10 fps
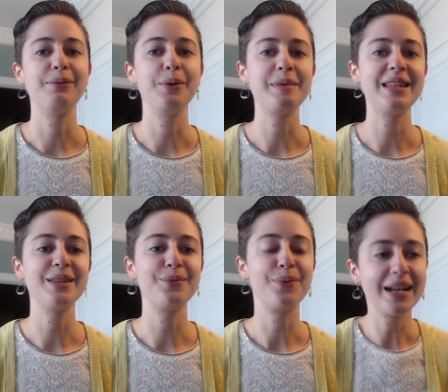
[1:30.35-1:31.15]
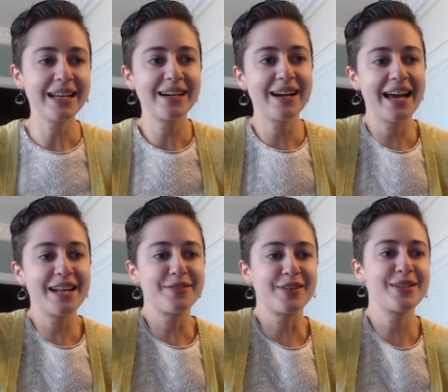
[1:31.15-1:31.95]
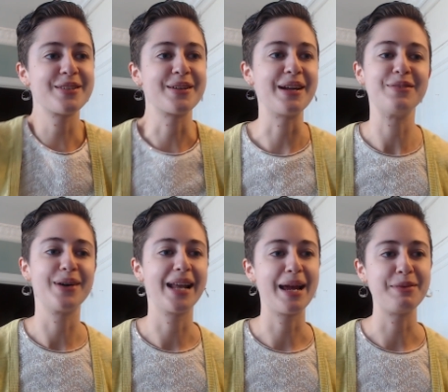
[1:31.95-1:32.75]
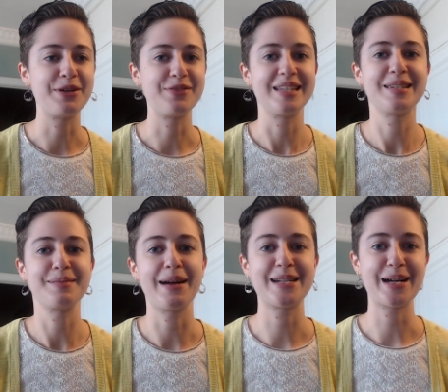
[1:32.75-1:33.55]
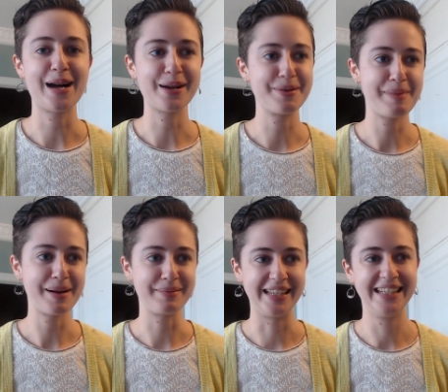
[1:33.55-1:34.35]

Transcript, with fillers: will be the one year anniversary of when I moved into my Chicago apartment.